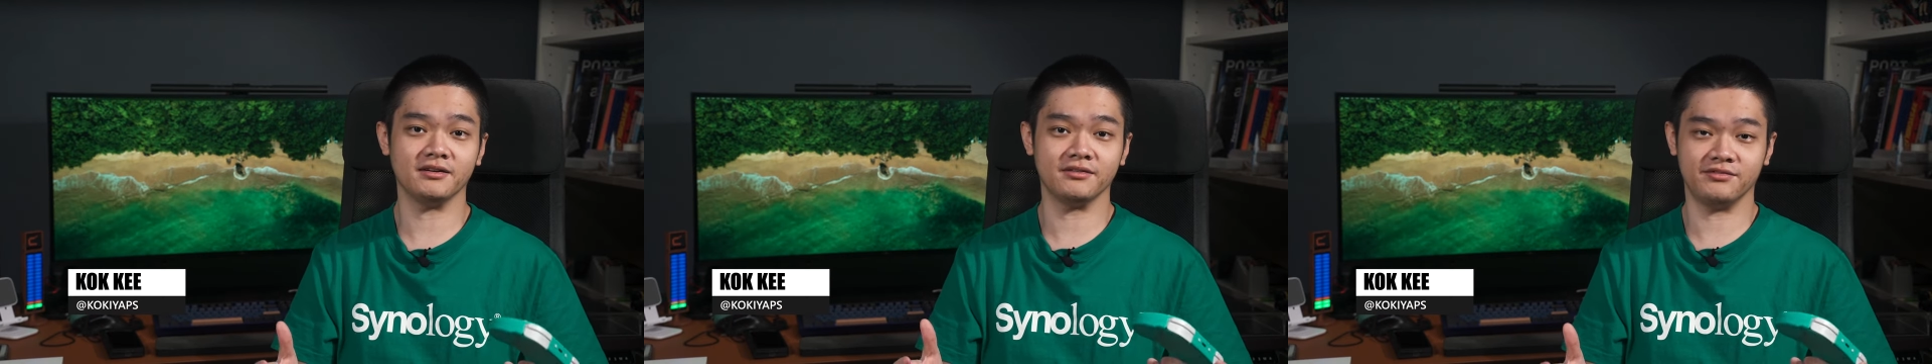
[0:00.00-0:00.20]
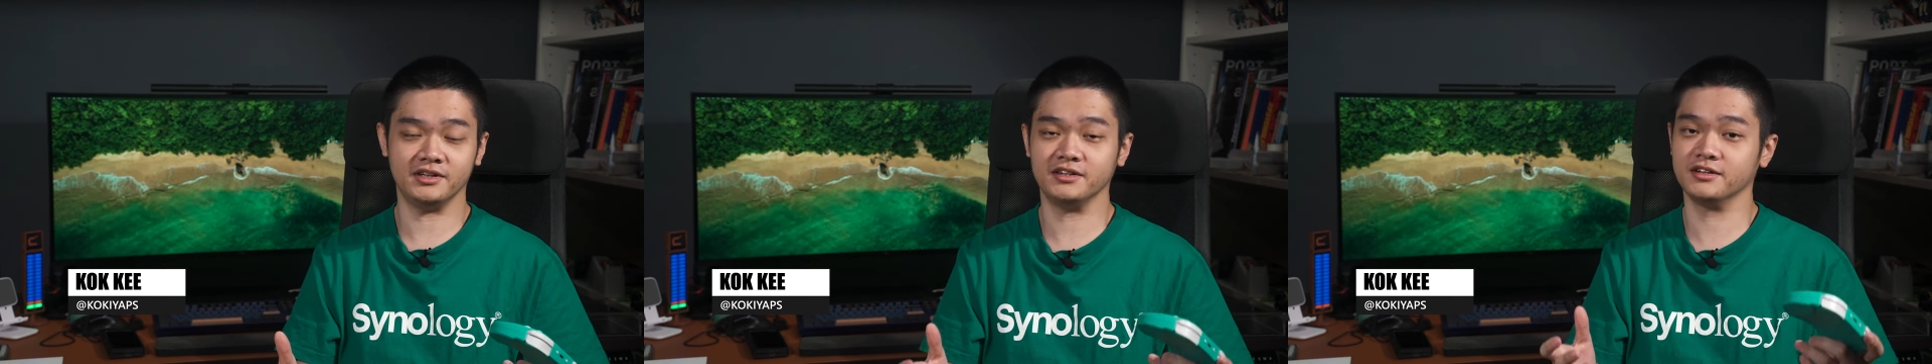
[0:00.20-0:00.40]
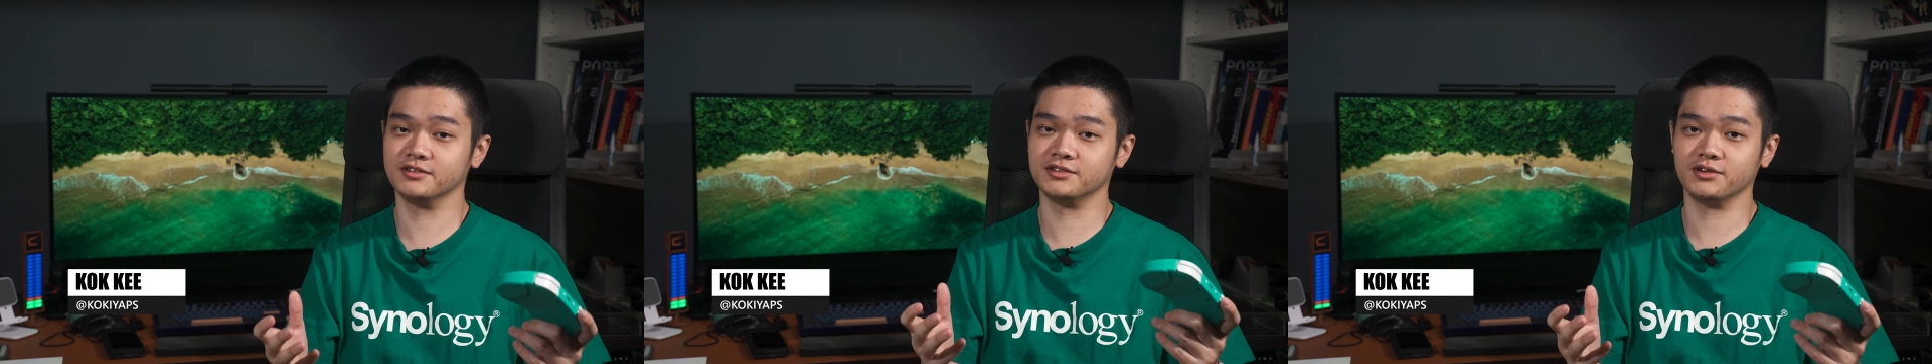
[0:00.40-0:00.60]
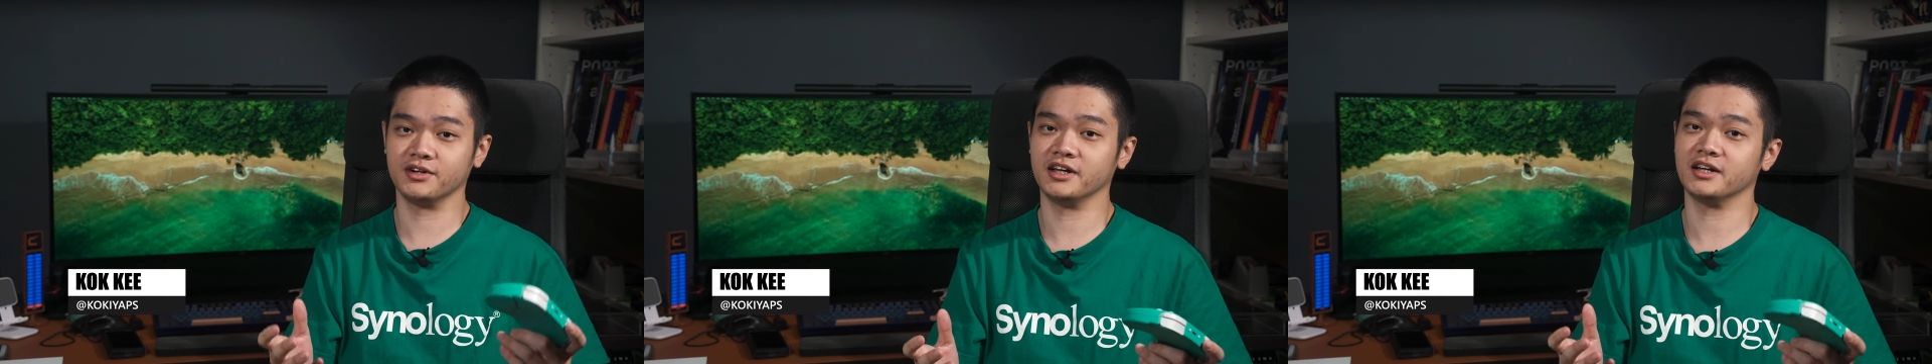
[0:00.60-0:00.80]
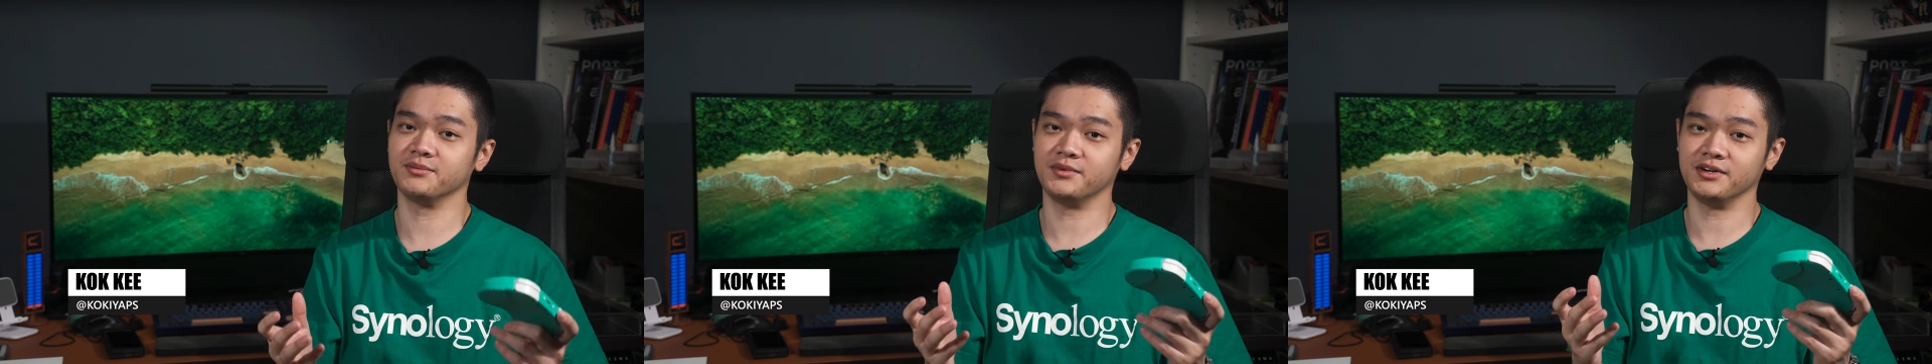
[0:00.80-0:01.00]
a video
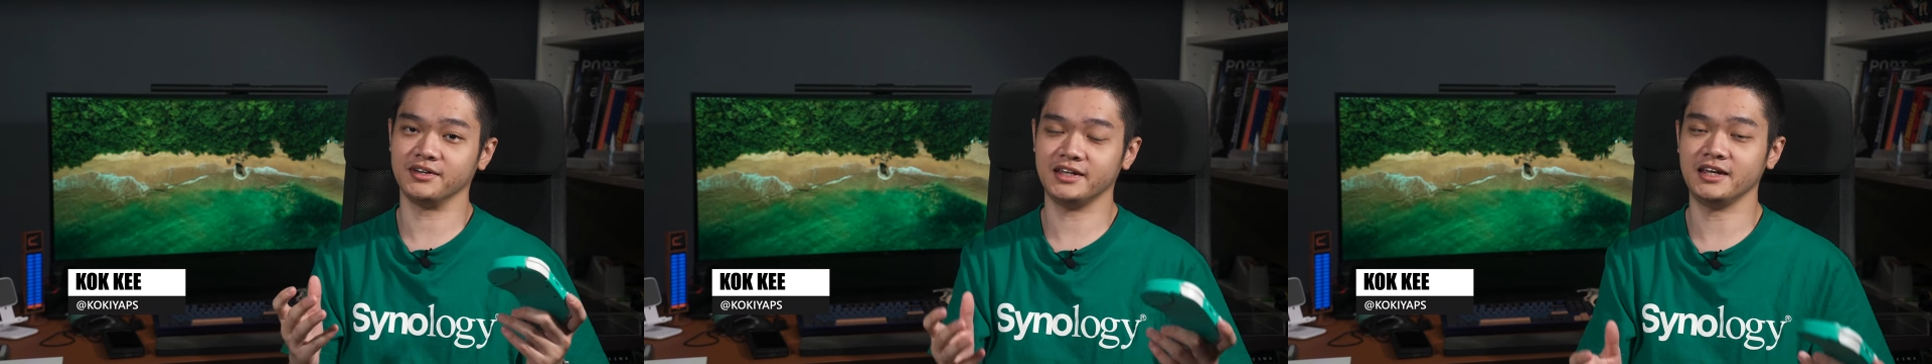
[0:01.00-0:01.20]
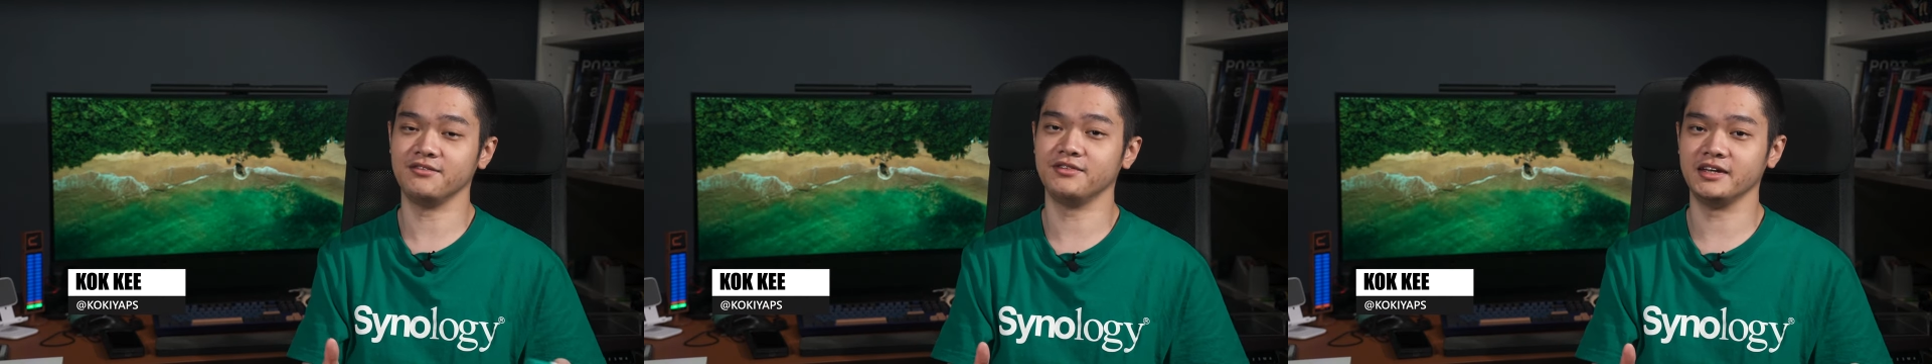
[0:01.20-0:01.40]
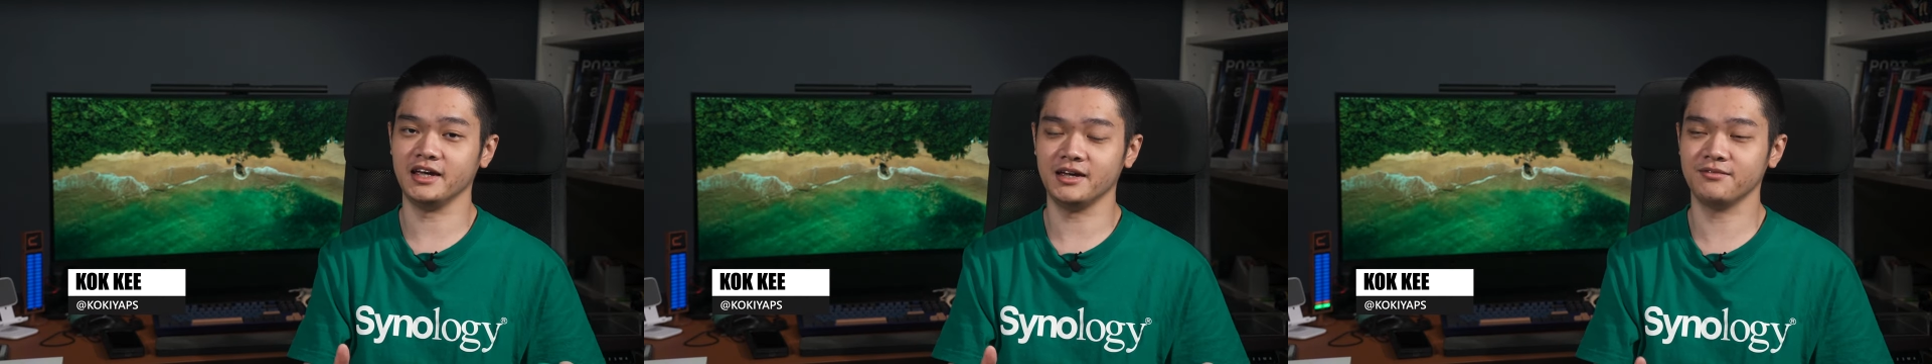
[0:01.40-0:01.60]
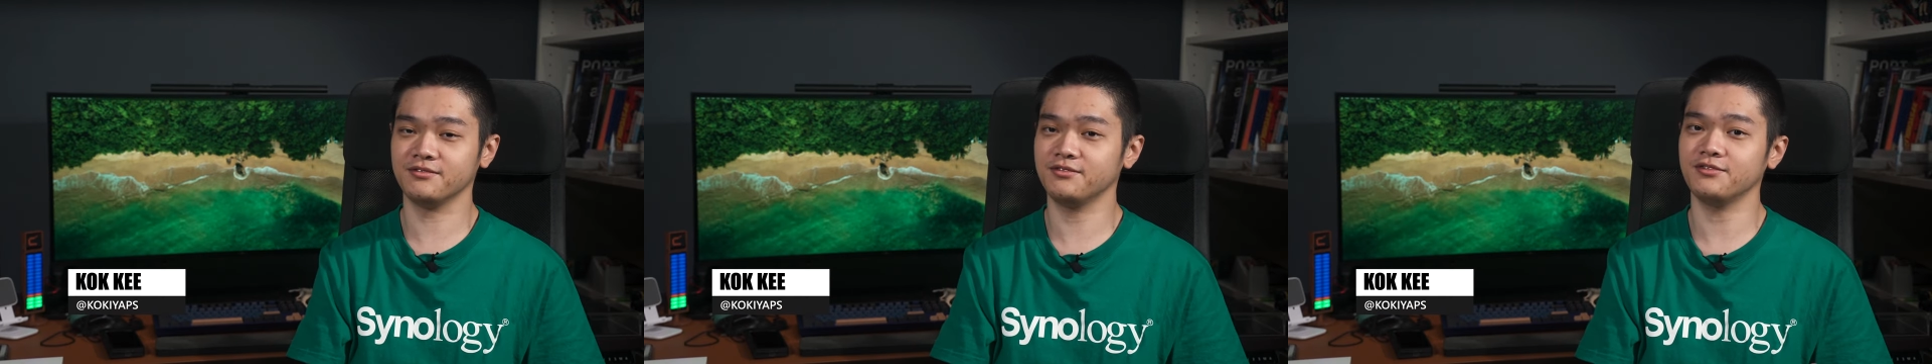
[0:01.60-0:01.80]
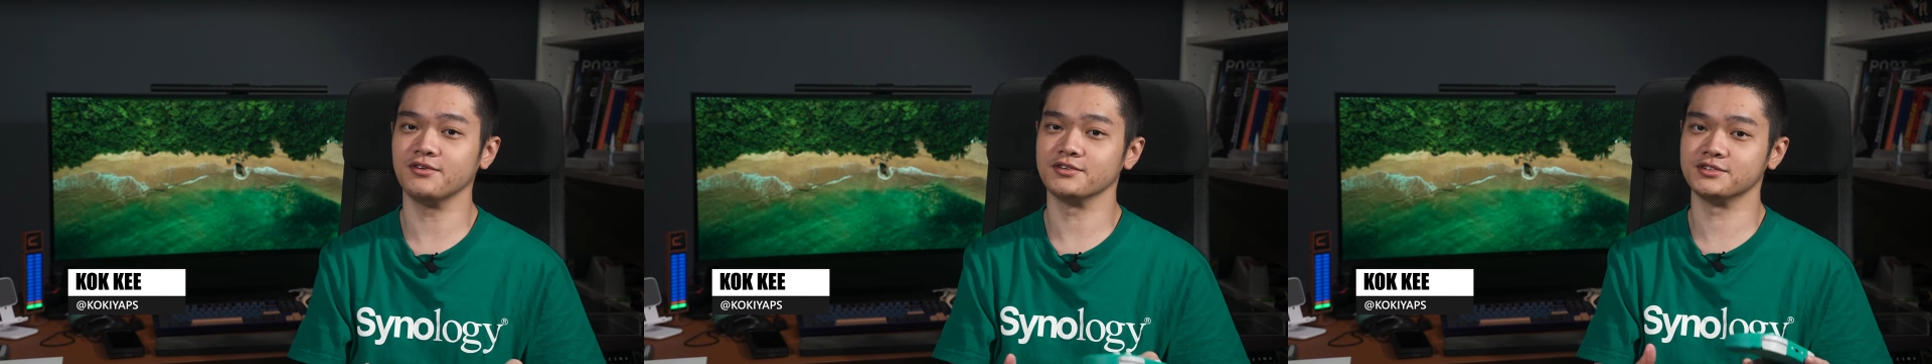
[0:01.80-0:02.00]
talking about KVM for